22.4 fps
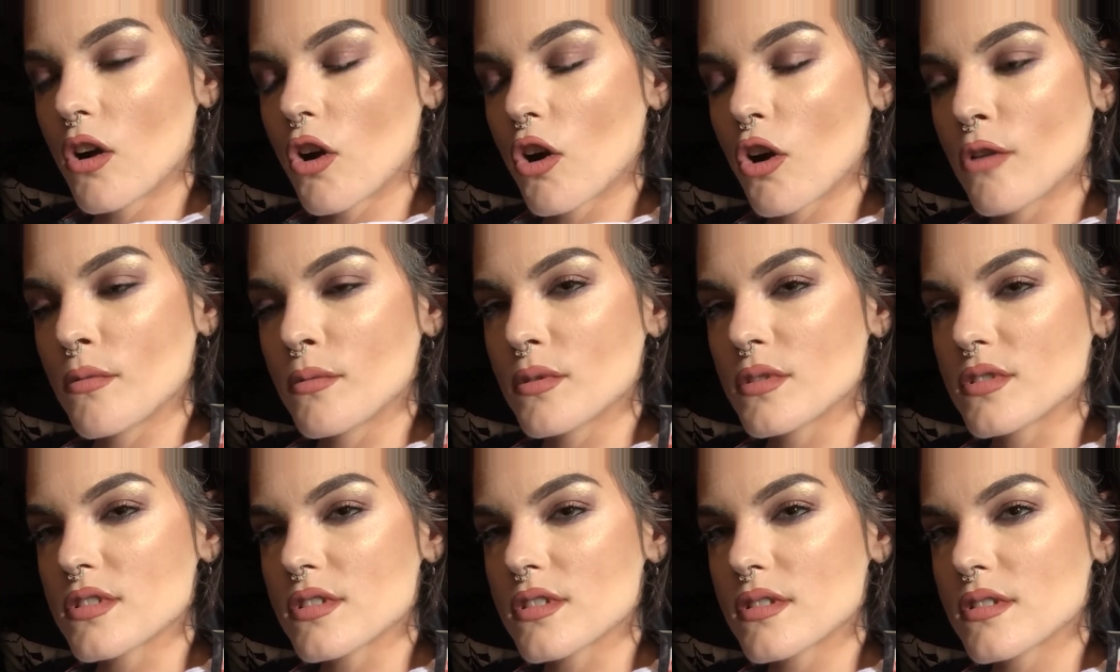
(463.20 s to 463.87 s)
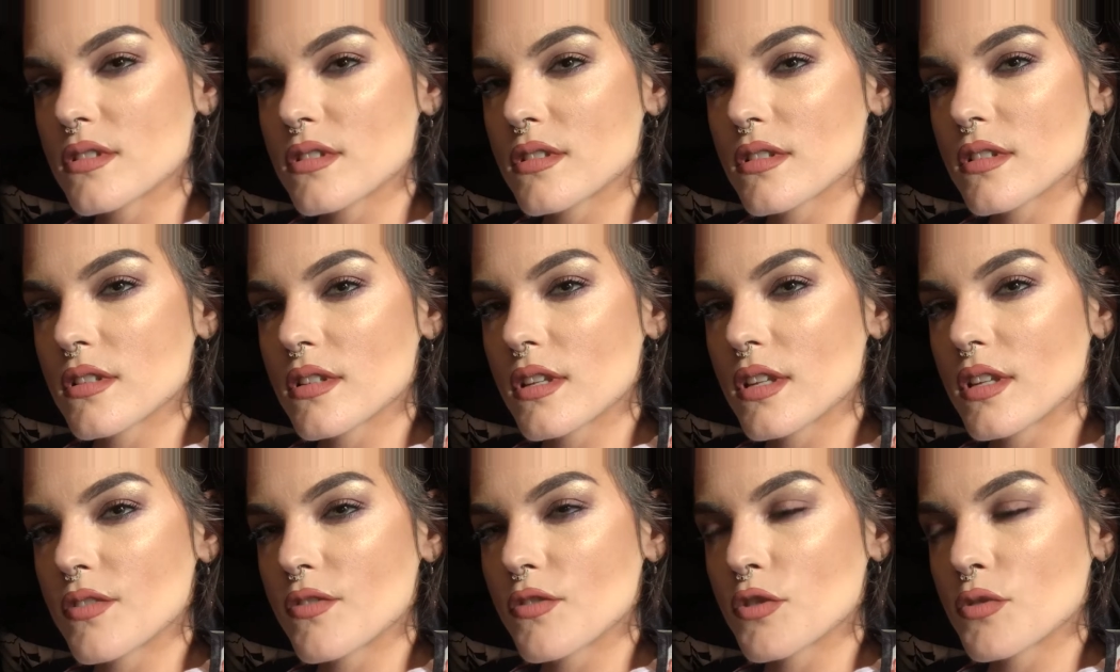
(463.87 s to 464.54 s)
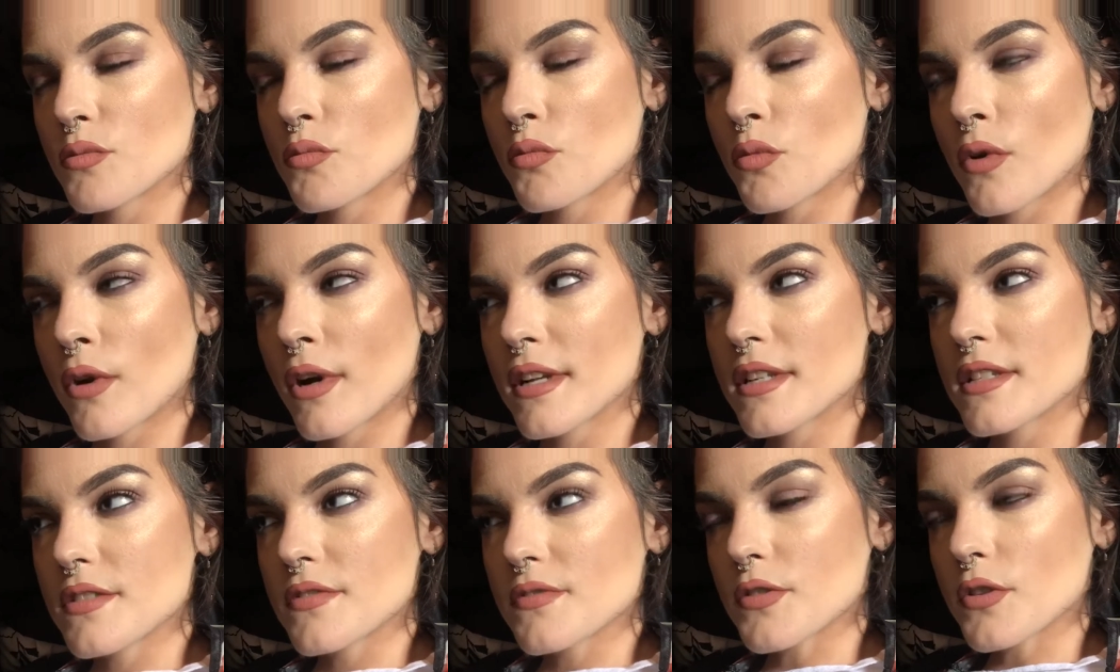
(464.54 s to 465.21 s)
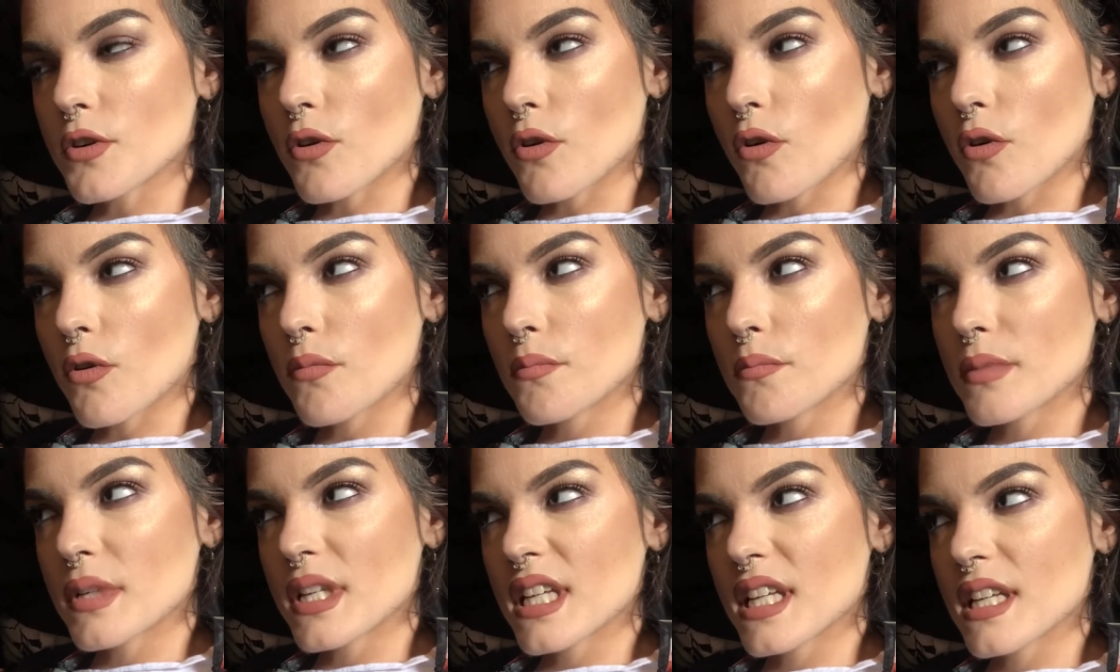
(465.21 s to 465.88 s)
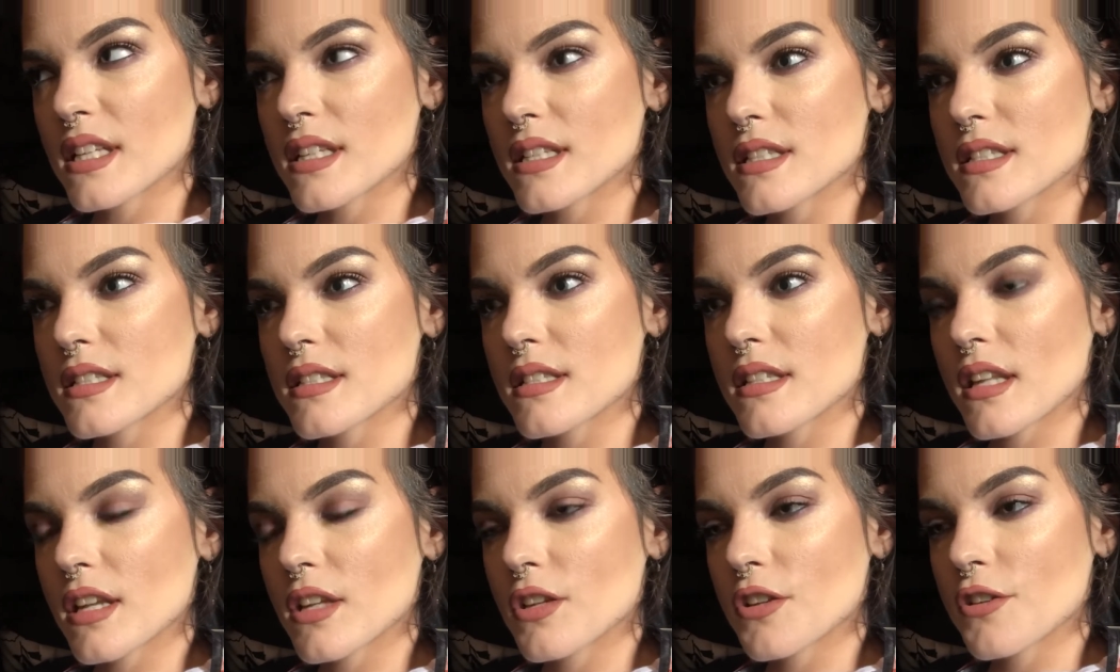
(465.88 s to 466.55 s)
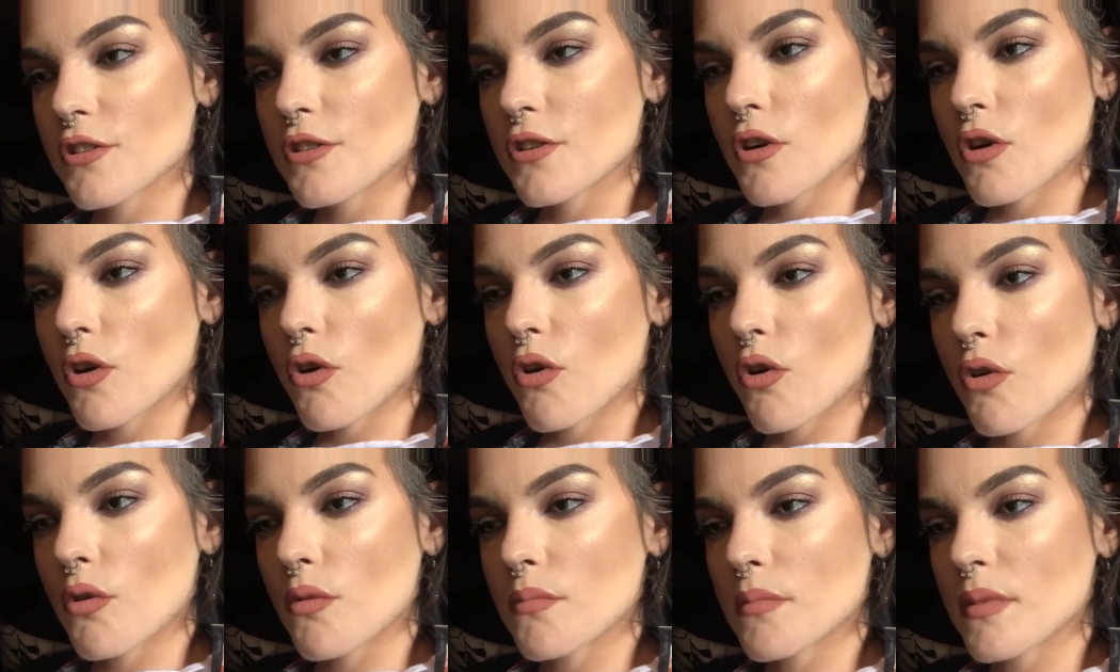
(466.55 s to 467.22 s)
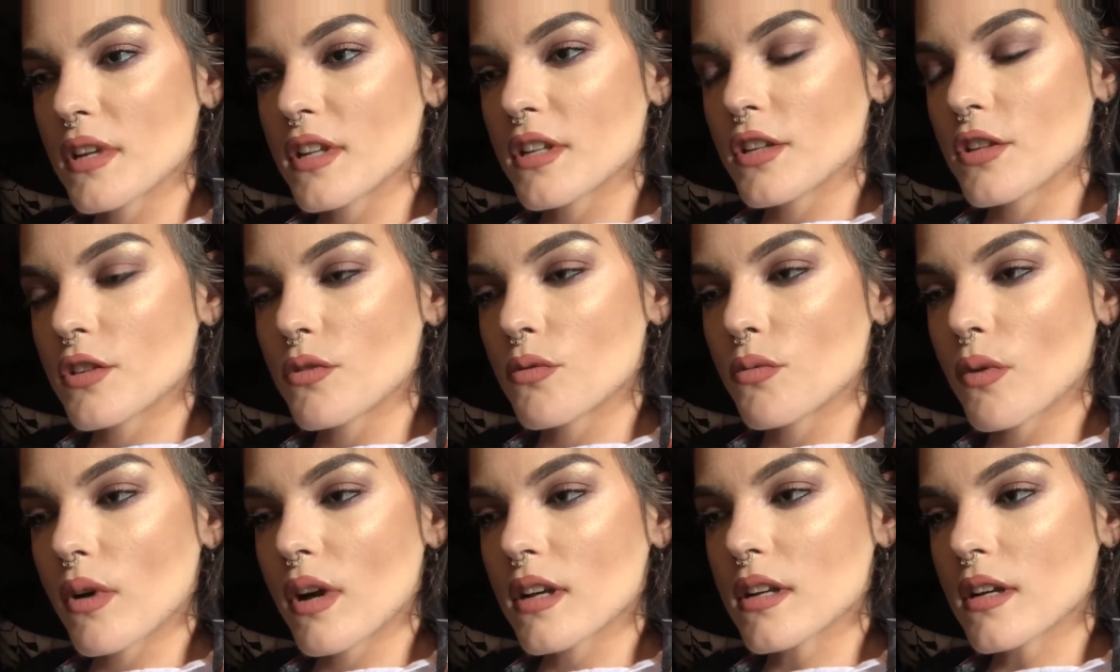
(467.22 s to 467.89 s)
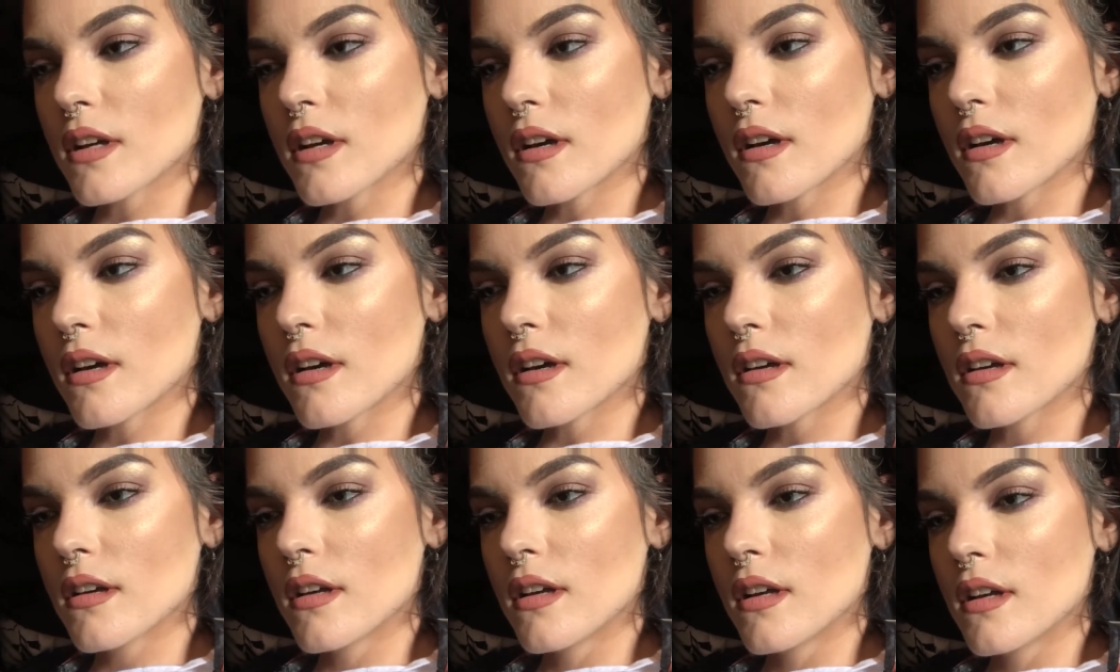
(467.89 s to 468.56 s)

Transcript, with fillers: almost even more difficult because then you're home and you want to